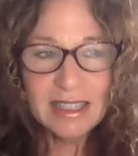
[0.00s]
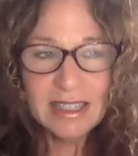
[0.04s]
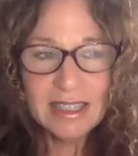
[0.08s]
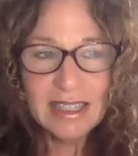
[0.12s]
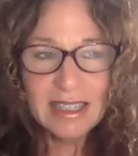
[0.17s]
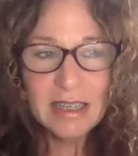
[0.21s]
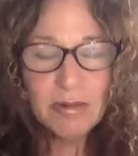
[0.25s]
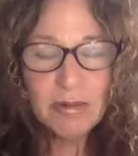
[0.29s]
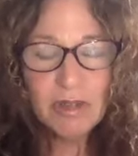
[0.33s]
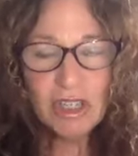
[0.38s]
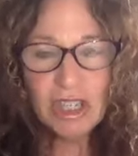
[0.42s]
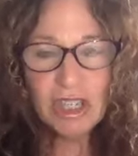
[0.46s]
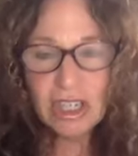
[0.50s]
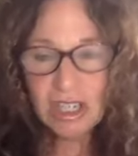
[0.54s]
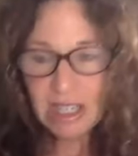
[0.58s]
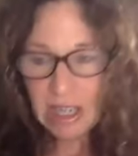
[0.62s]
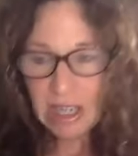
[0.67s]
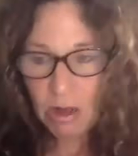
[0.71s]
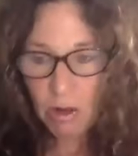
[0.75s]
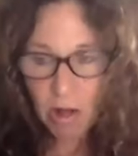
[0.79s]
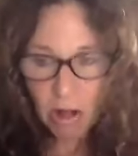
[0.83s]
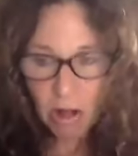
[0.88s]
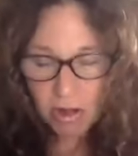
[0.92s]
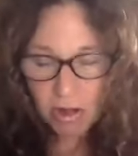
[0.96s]
he was just
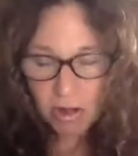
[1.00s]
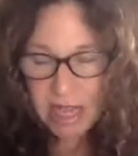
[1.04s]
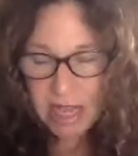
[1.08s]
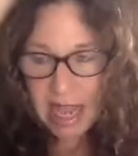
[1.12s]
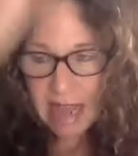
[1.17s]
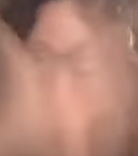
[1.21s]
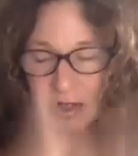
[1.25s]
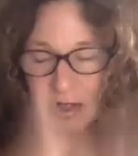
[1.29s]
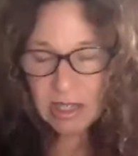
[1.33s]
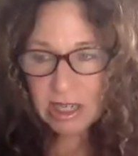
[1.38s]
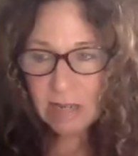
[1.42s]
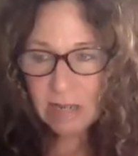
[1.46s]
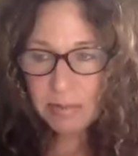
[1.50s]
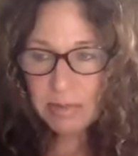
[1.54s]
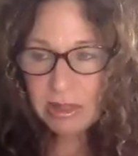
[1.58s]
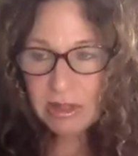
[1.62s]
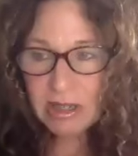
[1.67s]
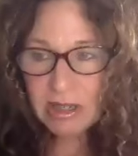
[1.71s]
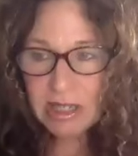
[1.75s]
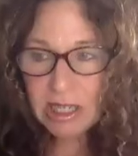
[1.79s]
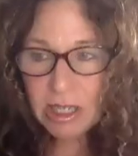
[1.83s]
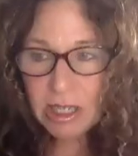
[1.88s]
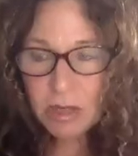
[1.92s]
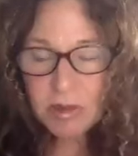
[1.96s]
all gowned up
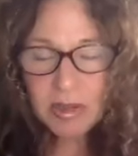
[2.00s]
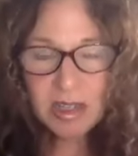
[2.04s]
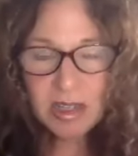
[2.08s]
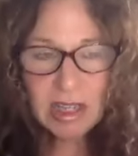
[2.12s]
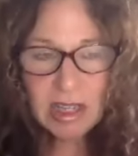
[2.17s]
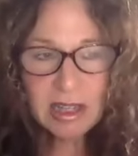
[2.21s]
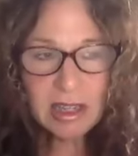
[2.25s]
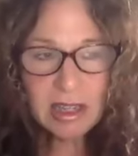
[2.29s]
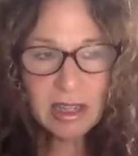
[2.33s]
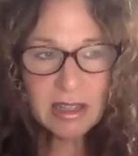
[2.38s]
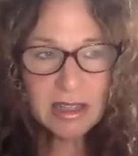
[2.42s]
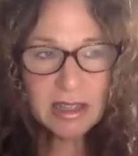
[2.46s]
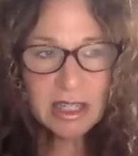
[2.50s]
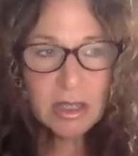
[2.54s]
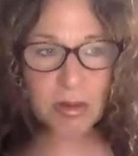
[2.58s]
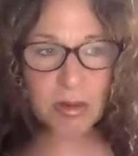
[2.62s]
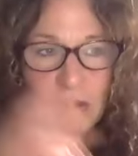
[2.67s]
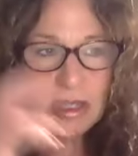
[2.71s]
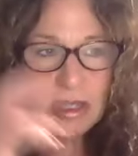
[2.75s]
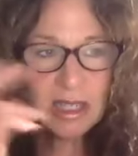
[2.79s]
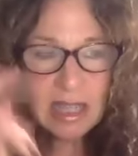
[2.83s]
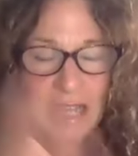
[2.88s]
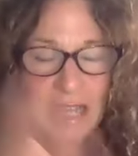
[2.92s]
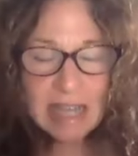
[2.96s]
because this
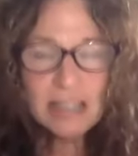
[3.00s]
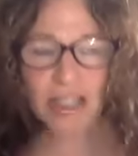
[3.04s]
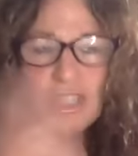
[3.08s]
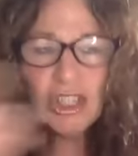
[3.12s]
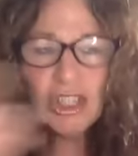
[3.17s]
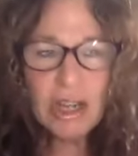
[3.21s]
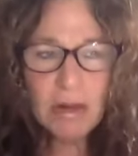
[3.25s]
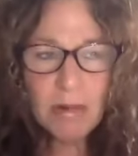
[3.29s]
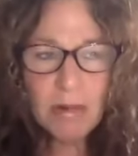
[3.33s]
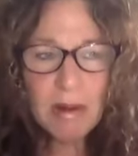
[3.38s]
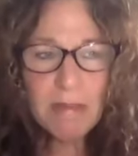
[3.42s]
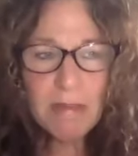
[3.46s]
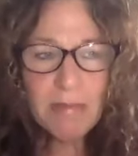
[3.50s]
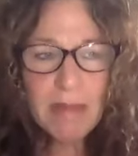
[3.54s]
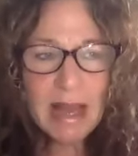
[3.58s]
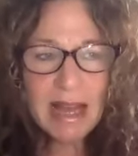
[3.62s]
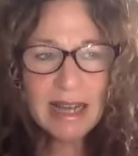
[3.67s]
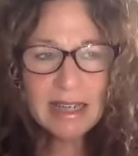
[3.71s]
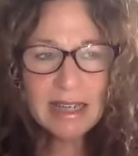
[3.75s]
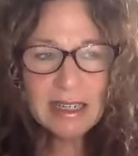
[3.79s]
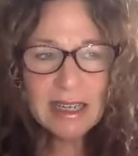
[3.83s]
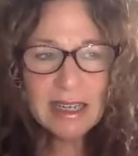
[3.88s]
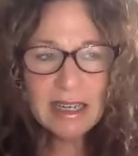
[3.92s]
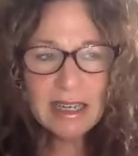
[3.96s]
was last year I went
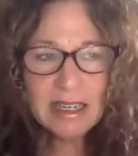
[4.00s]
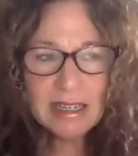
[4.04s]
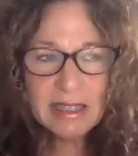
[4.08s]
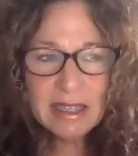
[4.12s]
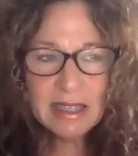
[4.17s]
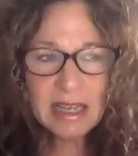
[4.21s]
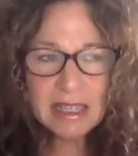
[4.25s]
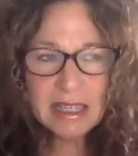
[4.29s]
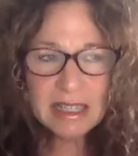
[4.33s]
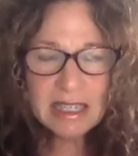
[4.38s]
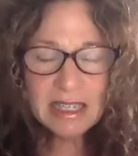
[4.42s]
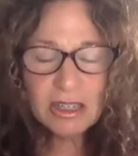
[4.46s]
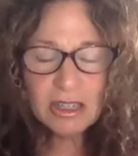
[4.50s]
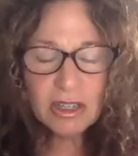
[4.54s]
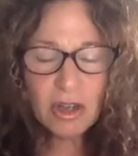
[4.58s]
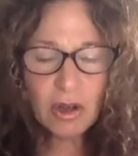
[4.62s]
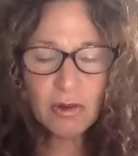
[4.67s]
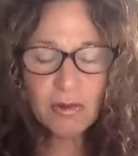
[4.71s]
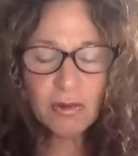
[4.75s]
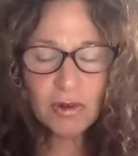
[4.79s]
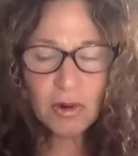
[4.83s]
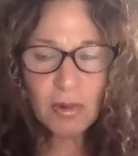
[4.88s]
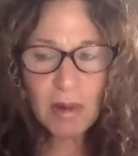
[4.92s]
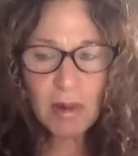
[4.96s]
back. I didn't
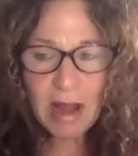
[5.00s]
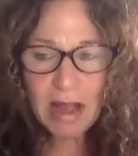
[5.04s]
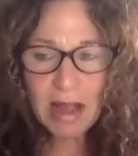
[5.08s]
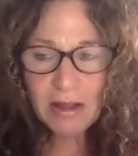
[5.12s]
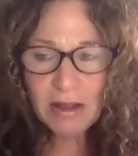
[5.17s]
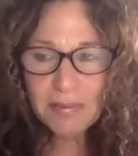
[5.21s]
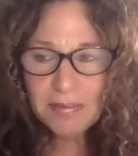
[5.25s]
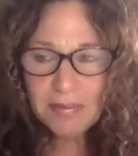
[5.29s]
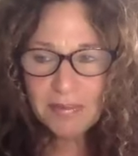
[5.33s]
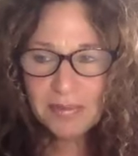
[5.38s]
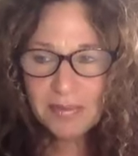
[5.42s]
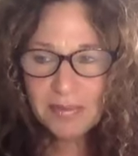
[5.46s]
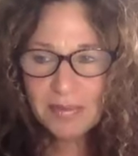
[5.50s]
go for a while.